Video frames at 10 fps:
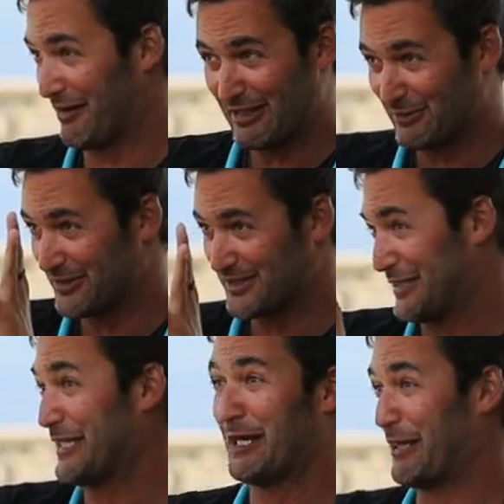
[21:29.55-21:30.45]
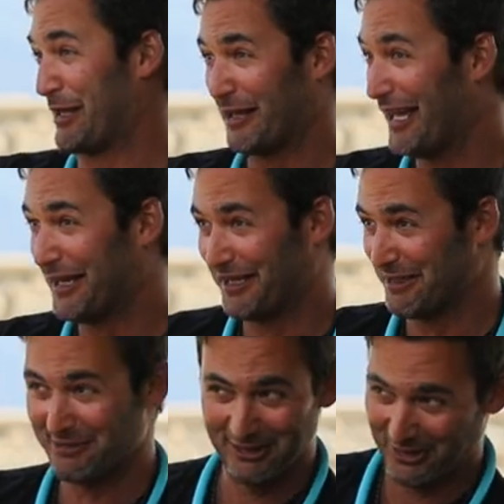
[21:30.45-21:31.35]
I've never hmm. seen anything like it,
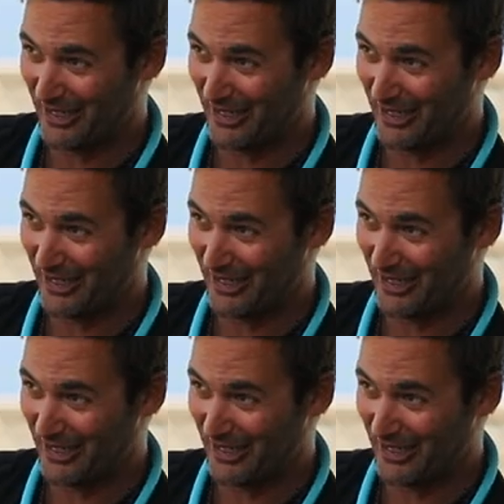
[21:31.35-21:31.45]
even